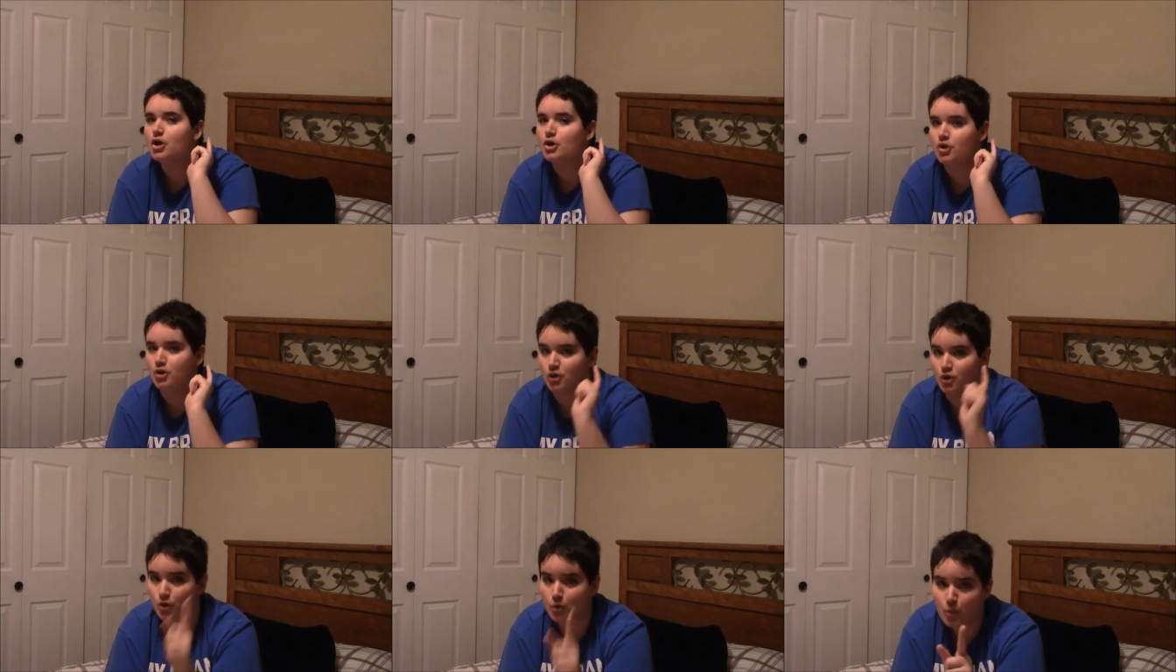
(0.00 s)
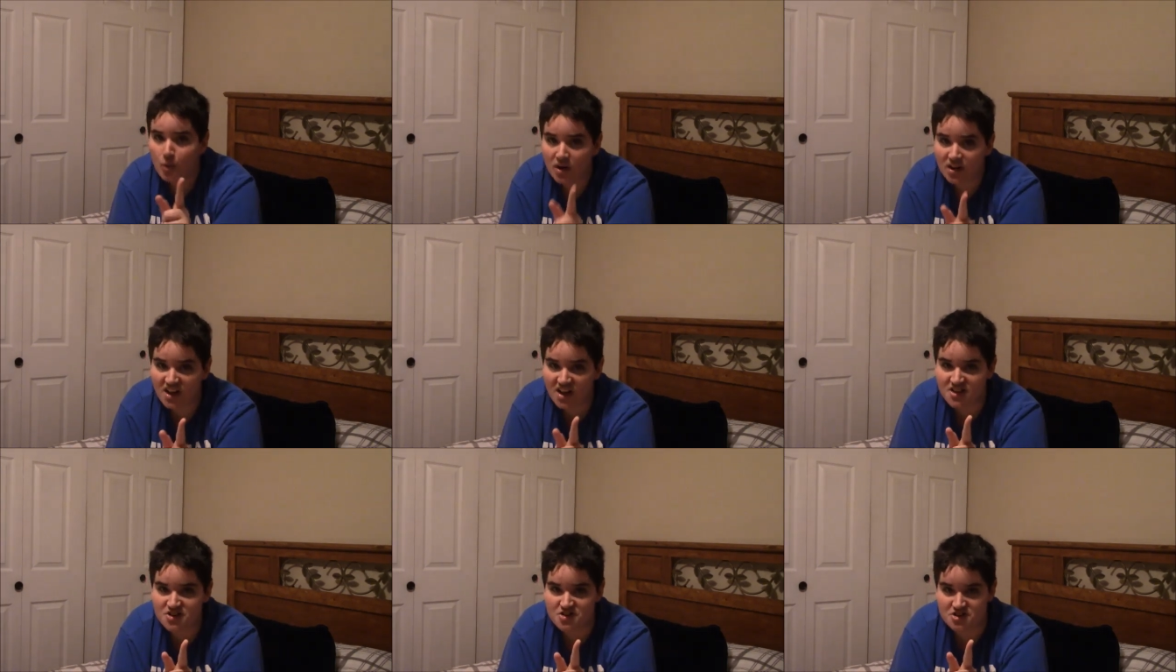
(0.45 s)
you
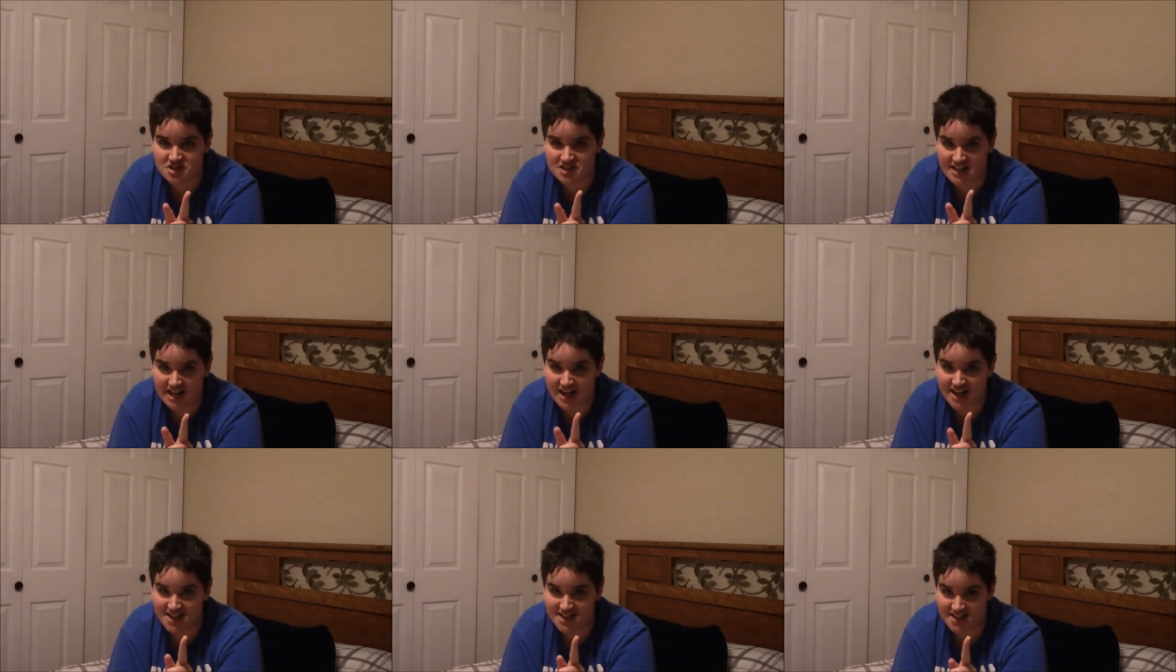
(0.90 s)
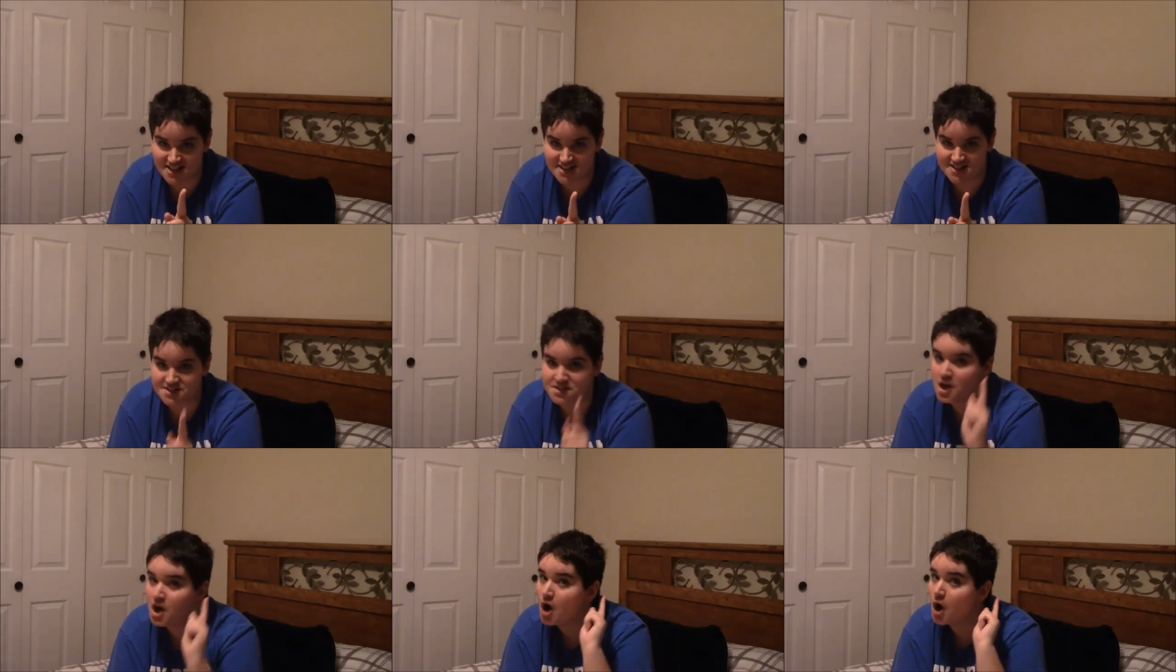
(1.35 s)
will understand
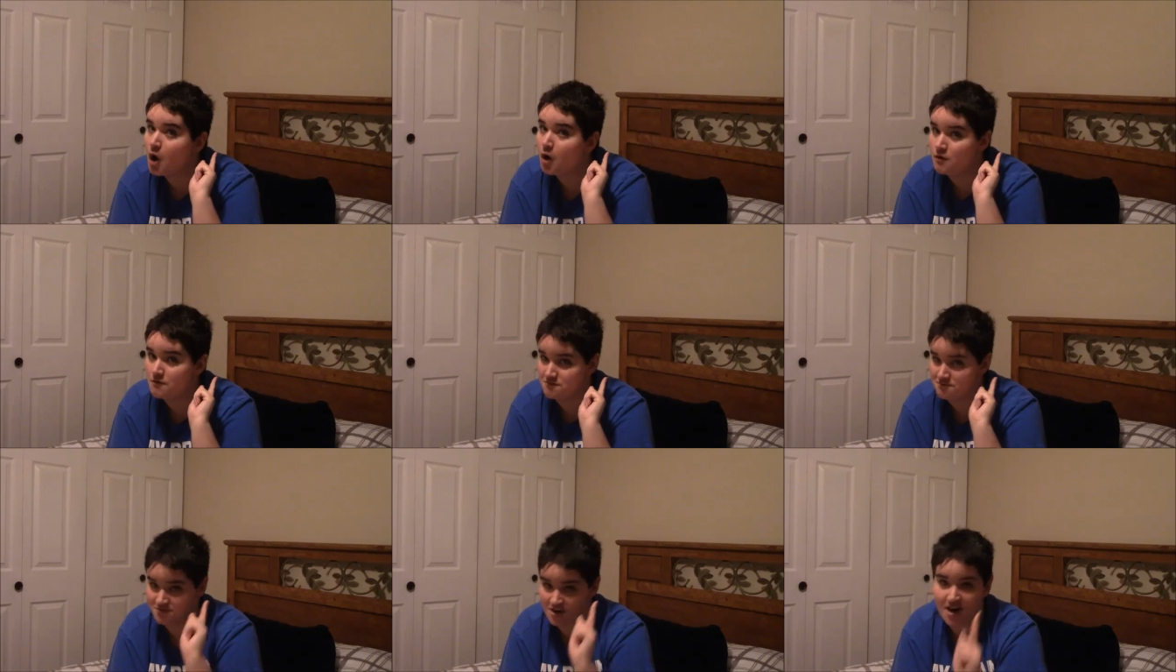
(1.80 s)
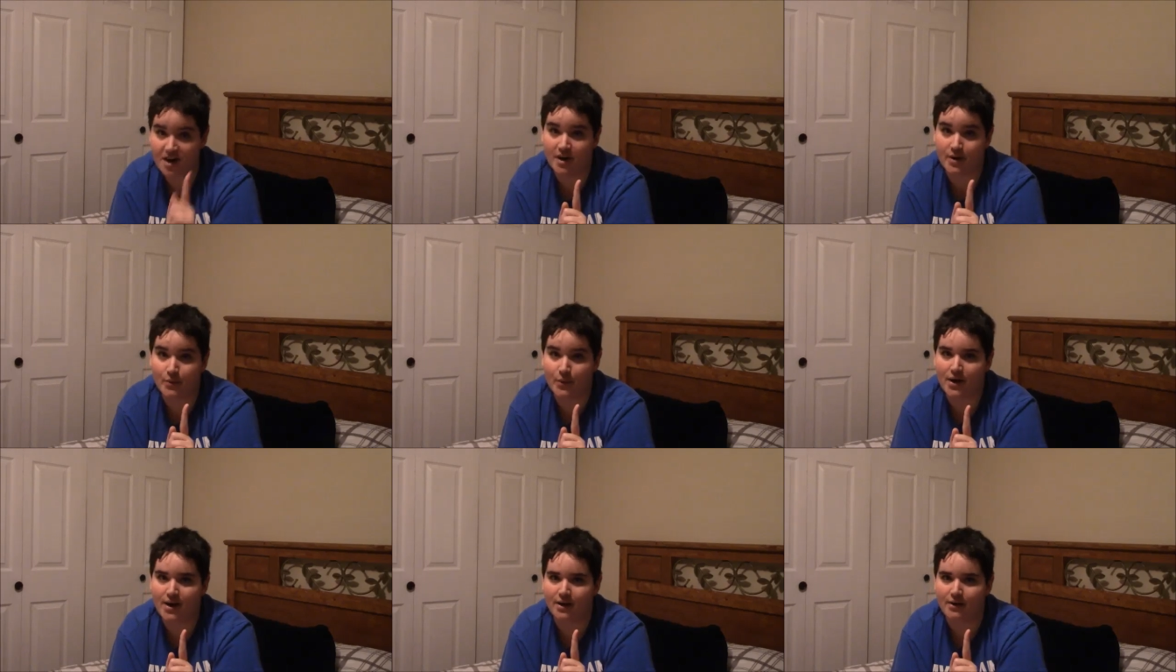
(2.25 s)
this
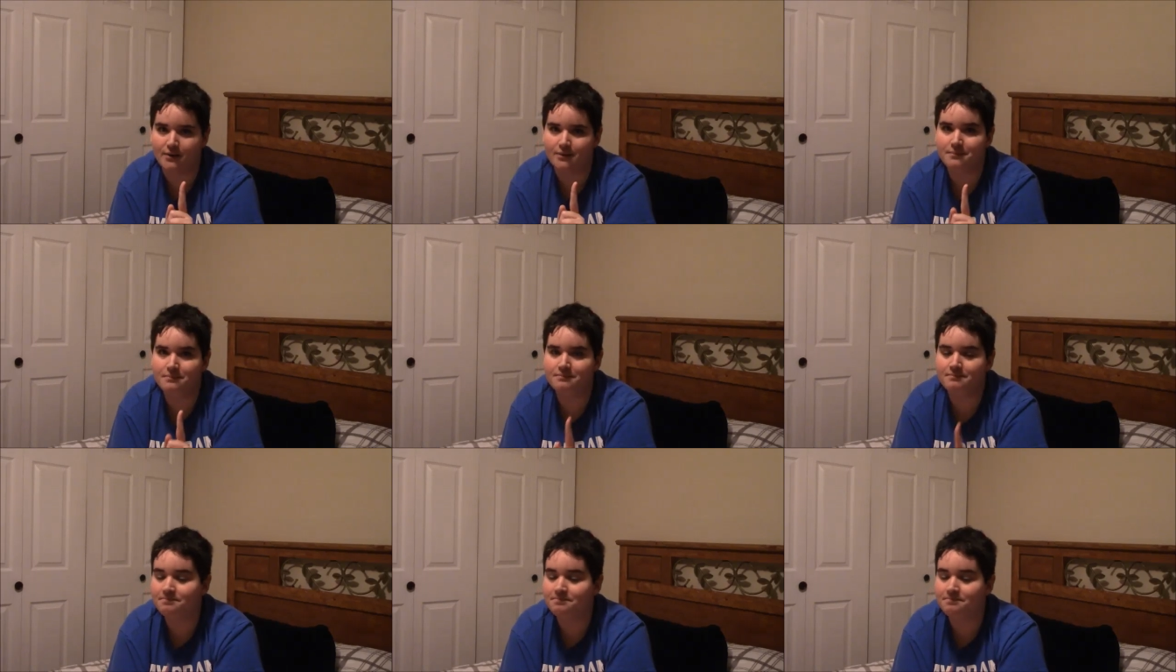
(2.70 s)
very well.